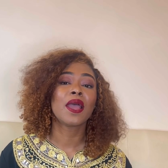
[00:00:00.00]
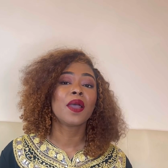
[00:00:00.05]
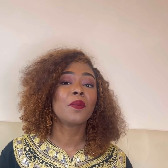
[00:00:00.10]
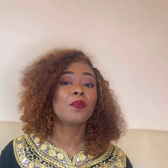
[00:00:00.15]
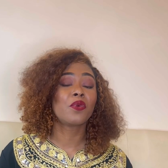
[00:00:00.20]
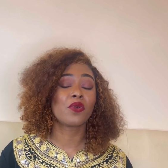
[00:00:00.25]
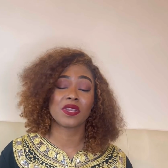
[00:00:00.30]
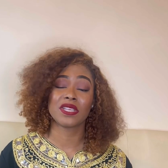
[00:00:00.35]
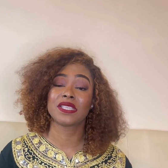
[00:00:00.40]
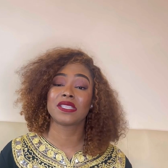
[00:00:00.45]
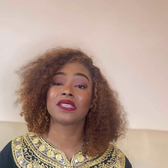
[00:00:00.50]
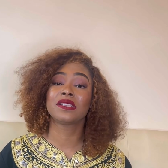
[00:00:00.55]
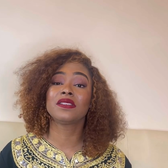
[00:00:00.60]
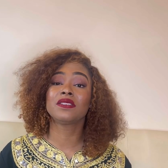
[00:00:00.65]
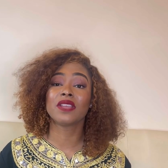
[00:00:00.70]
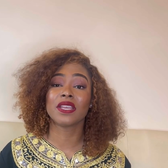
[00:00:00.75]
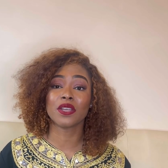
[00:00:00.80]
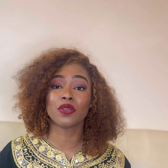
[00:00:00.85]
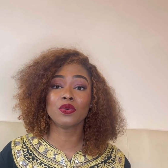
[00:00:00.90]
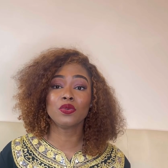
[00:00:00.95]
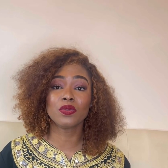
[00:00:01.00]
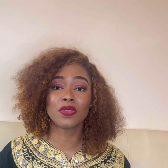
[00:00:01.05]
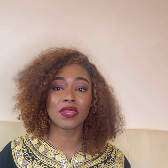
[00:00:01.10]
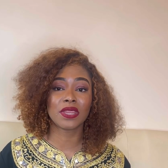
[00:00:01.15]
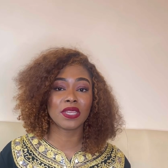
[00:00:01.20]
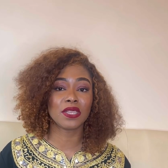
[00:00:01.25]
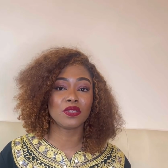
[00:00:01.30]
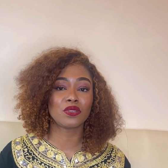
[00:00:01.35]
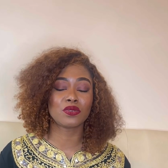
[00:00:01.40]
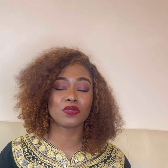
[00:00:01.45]
but it's still a good
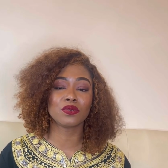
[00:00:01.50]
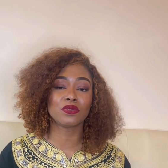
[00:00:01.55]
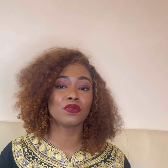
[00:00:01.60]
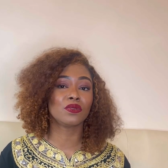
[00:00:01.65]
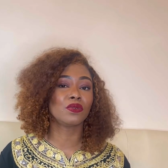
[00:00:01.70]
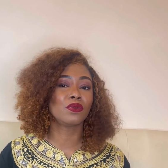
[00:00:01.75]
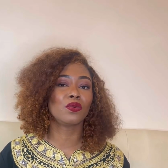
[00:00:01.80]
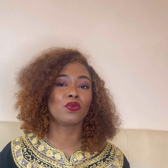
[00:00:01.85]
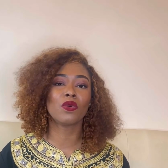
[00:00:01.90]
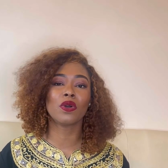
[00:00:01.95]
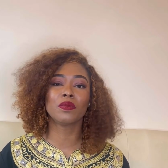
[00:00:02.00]
thing to do.